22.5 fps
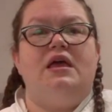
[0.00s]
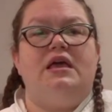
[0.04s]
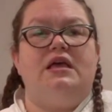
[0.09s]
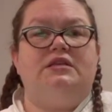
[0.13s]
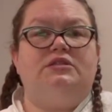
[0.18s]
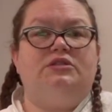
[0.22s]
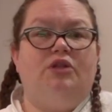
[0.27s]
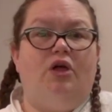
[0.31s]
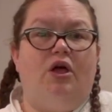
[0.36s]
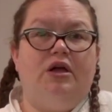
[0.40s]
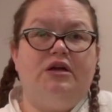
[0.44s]

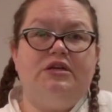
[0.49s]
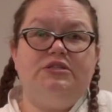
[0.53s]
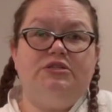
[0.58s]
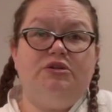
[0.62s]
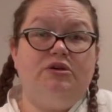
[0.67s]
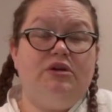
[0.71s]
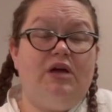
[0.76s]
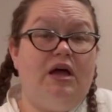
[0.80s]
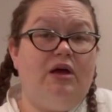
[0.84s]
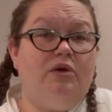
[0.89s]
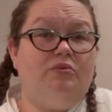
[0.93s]
As long as
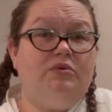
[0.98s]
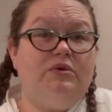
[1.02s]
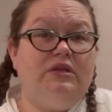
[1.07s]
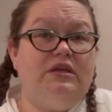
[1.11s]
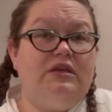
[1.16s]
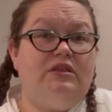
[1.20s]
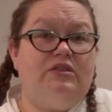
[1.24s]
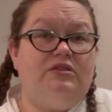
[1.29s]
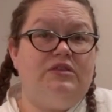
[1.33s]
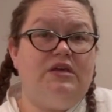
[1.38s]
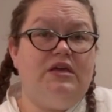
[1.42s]
they're cut
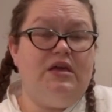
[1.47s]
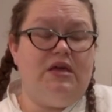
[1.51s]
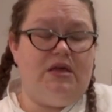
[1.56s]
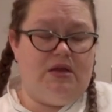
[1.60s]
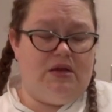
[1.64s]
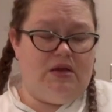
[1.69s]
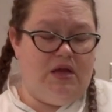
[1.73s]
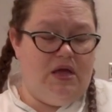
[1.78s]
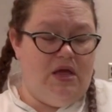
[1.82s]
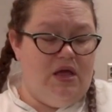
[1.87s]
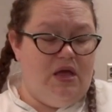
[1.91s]
really
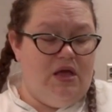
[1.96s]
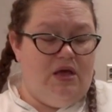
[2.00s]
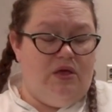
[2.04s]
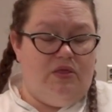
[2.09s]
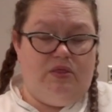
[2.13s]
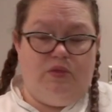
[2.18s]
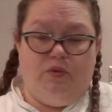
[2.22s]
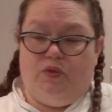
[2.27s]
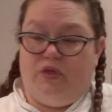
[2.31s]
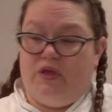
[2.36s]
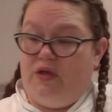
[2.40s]
thin,
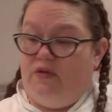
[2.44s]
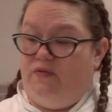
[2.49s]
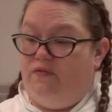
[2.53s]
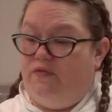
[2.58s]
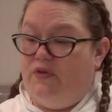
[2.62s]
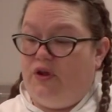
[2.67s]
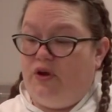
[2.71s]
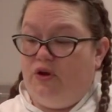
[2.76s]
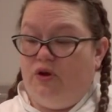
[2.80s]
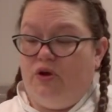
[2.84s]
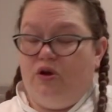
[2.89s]
the
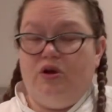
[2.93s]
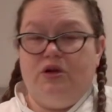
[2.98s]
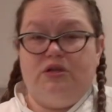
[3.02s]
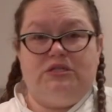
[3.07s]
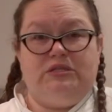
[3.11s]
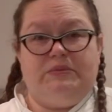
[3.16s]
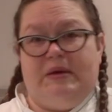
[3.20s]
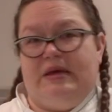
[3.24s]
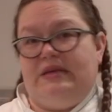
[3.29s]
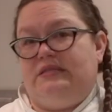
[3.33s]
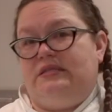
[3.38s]
vinegar
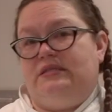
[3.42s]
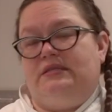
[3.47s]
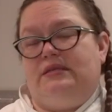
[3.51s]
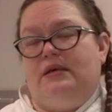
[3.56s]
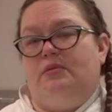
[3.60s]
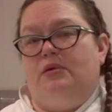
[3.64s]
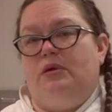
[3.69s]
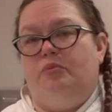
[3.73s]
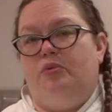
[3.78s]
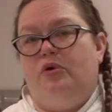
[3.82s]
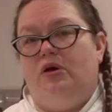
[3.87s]
and spices
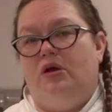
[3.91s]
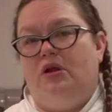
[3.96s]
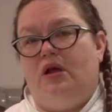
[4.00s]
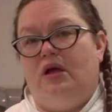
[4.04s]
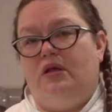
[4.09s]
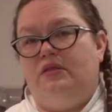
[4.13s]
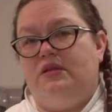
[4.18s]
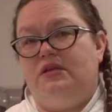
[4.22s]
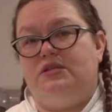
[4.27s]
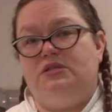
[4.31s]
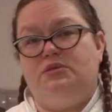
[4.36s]
that we put
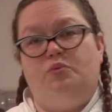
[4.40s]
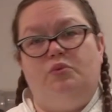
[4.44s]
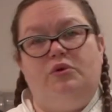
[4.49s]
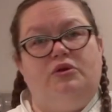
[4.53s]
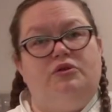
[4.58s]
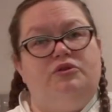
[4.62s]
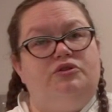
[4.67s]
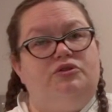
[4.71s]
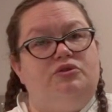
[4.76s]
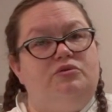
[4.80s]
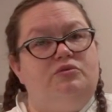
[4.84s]
on this
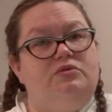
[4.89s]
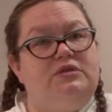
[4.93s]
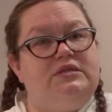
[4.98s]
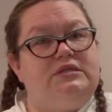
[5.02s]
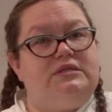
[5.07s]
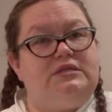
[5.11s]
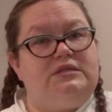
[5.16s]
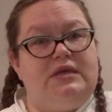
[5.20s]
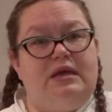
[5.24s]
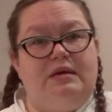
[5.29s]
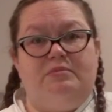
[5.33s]
will do the
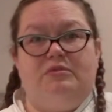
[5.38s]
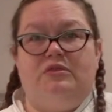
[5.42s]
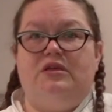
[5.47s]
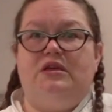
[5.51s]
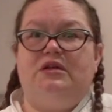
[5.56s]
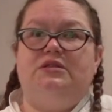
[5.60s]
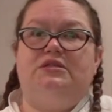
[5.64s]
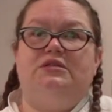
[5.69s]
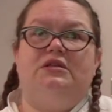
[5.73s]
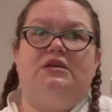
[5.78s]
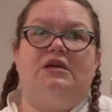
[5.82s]
same
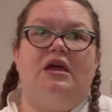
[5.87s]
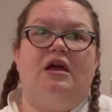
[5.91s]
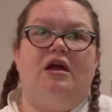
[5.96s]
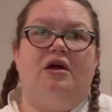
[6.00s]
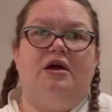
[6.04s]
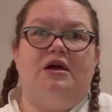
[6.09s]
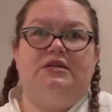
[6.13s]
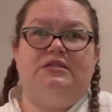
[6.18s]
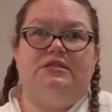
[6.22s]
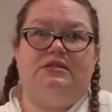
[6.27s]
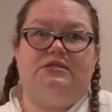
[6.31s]
thing to the
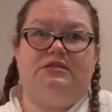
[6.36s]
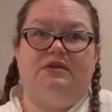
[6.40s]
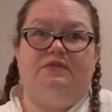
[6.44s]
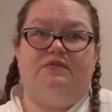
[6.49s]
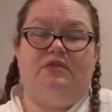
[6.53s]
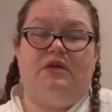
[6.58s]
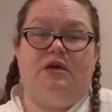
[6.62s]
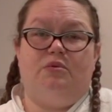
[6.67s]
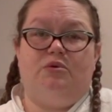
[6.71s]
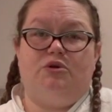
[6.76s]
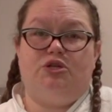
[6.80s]
carrots as
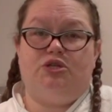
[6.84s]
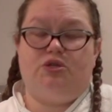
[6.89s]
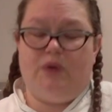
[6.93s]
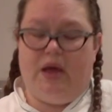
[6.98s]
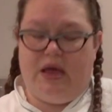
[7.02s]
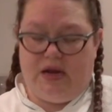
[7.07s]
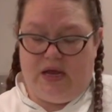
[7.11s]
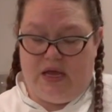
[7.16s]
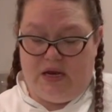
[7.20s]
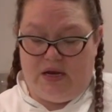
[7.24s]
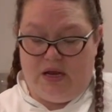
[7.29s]
if they were
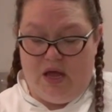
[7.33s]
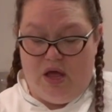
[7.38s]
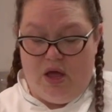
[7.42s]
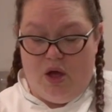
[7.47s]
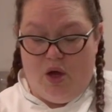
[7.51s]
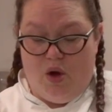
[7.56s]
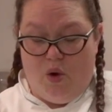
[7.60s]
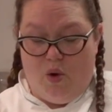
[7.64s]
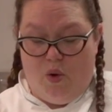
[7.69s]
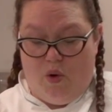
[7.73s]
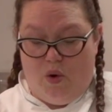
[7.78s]
shredded
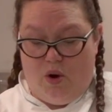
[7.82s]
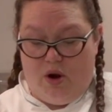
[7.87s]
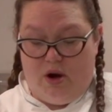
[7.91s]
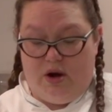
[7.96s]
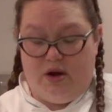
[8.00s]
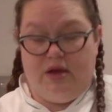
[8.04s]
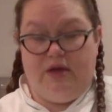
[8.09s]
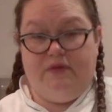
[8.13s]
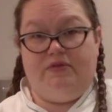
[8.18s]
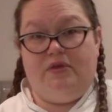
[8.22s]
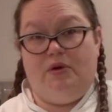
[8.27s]
or
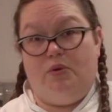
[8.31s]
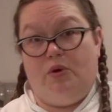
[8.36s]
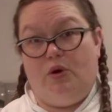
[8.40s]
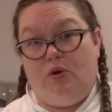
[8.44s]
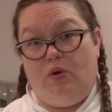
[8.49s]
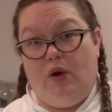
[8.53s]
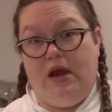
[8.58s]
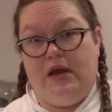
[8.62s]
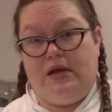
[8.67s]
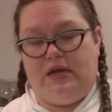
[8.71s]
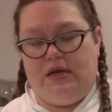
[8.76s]
if they were
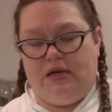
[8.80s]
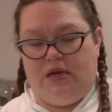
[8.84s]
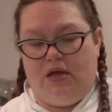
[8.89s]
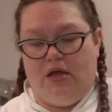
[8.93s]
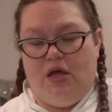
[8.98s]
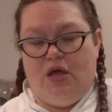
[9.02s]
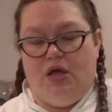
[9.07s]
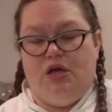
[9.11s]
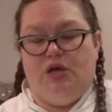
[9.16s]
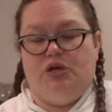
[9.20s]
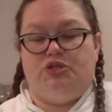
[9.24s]
grated.
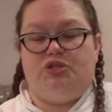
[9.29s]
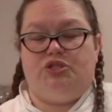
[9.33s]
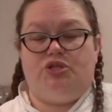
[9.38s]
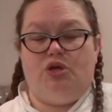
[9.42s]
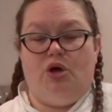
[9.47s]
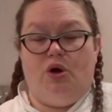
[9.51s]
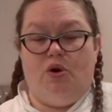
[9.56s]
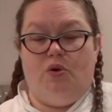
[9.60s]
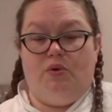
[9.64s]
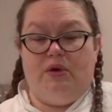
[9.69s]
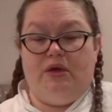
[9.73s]

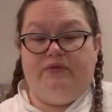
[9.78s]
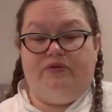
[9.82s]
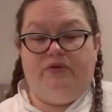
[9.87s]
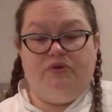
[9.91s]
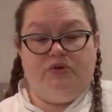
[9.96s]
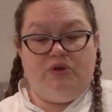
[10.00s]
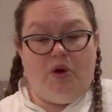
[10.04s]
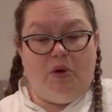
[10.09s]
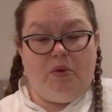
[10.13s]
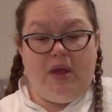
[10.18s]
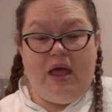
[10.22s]
So if you
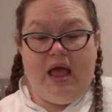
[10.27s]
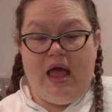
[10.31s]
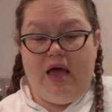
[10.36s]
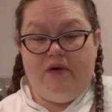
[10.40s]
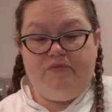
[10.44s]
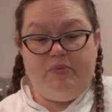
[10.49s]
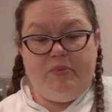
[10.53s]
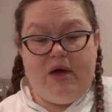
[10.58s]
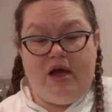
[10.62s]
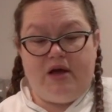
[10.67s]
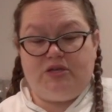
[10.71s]
don't
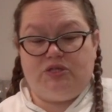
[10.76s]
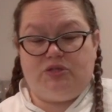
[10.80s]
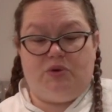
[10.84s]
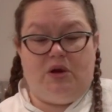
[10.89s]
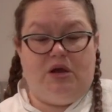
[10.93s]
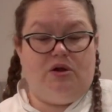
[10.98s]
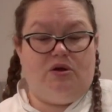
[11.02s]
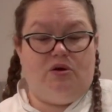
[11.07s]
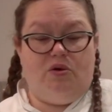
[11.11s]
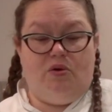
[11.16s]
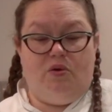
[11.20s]
have a box
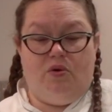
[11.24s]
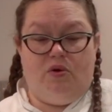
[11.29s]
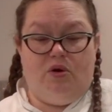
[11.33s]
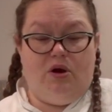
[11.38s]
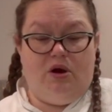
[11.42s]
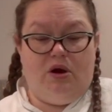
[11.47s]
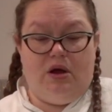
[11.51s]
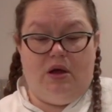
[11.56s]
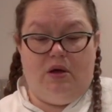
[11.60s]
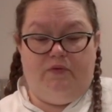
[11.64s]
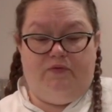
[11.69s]
grater
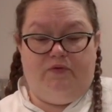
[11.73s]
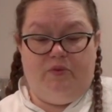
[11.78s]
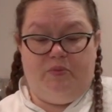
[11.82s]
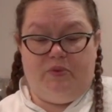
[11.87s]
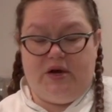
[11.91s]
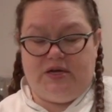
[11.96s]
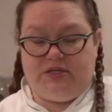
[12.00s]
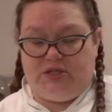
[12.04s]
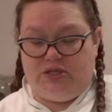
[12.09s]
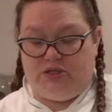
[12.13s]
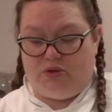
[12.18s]
or a food
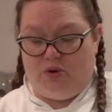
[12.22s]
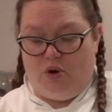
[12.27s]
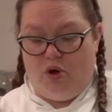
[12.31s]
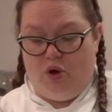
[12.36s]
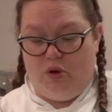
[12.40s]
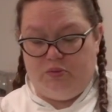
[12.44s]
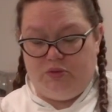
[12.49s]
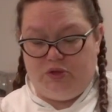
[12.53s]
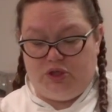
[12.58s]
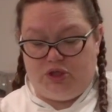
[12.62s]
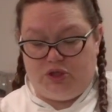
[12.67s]
processor at
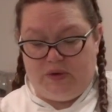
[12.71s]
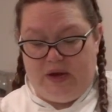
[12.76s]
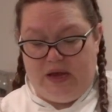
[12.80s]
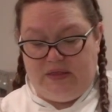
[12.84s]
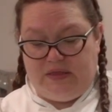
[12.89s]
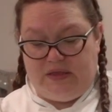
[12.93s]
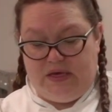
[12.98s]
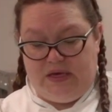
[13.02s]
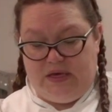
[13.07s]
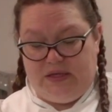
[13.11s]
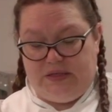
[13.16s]
home to
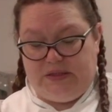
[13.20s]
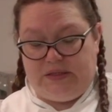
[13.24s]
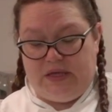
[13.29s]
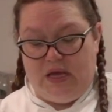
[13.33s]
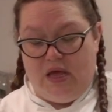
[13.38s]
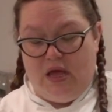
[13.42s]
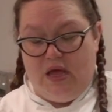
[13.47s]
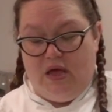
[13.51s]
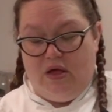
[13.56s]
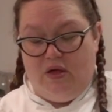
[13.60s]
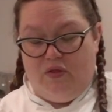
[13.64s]
shred these,
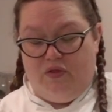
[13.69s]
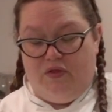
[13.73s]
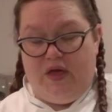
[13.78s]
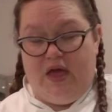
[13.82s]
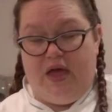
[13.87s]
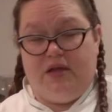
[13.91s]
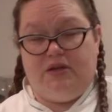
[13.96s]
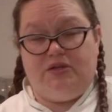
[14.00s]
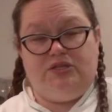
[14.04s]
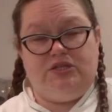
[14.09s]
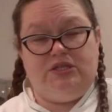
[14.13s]

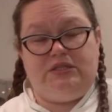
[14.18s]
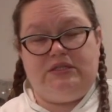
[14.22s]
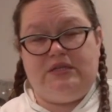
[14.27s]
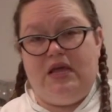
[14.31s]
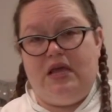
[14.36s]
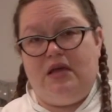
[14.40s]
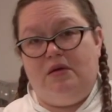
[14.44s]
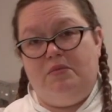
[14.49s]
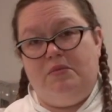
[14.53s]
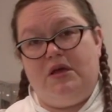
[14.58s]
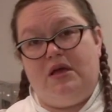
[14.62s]
then just
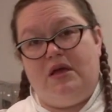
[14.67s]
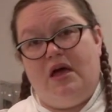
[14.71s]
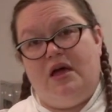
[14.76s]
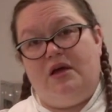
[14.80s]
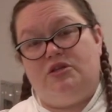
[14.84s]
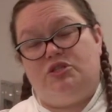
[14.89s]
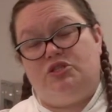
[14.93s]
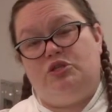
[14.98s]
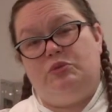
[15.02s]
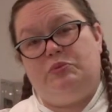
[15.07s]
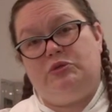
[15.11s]
take them and
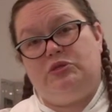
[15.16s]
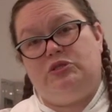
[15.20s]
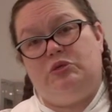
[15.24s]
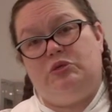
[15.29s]
cut super,